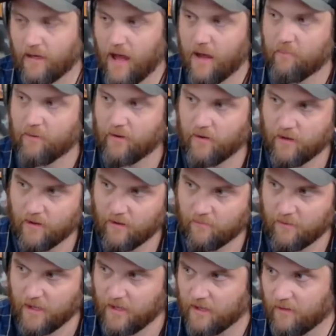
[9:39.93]
Capitol Hill
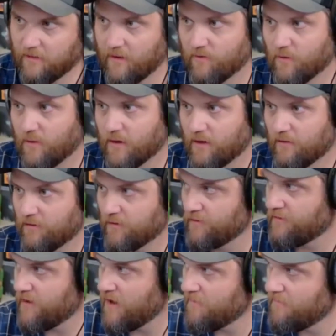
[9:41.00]
meetings, everyone gets their
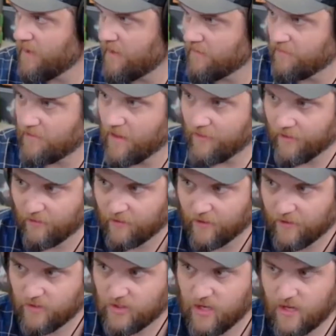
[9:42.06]
sound bites, nothing's going
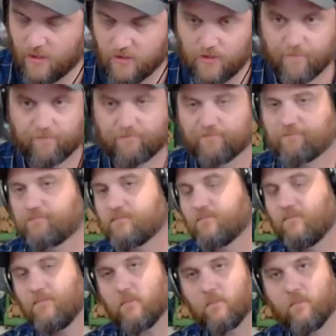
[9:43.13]
to change.
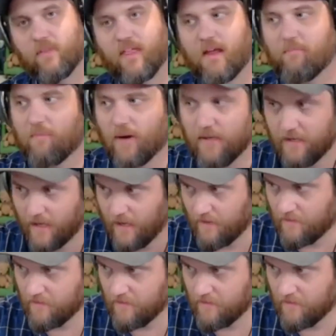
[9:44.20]
But then Monday,